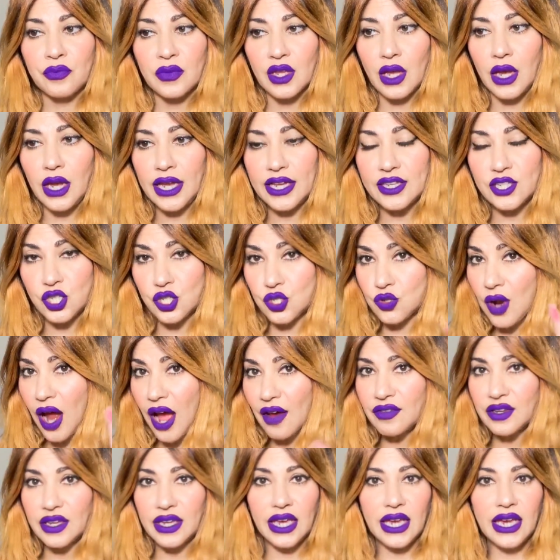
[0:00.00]

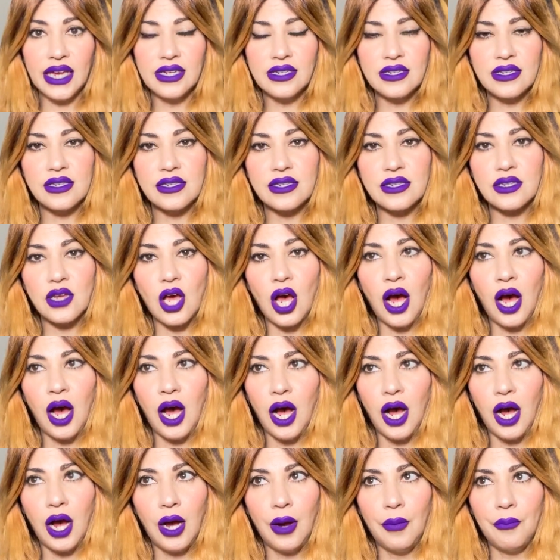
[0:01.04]
extravagant,
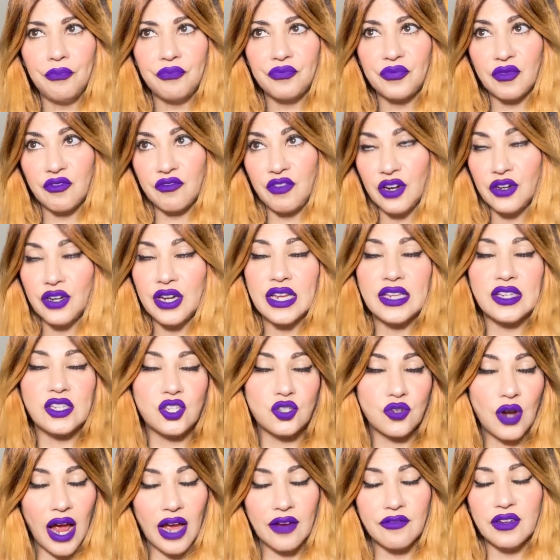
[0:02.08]

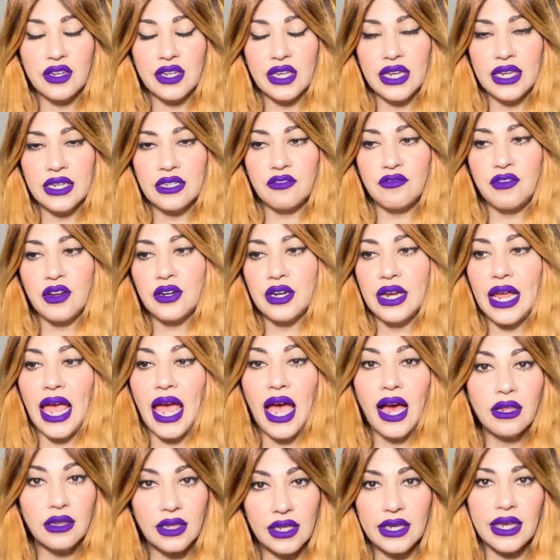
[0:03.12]
very
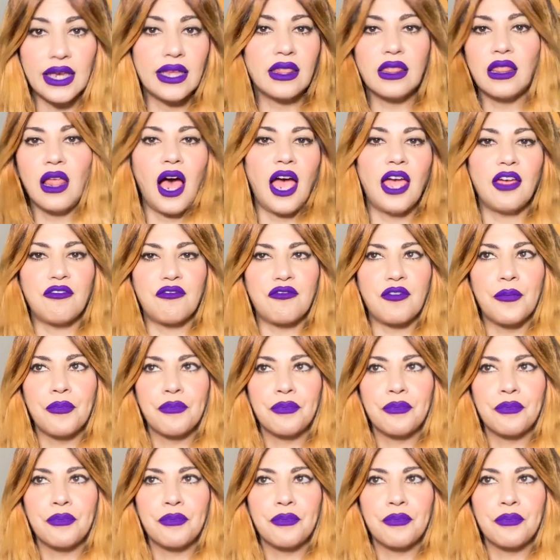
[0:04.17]
elegant life.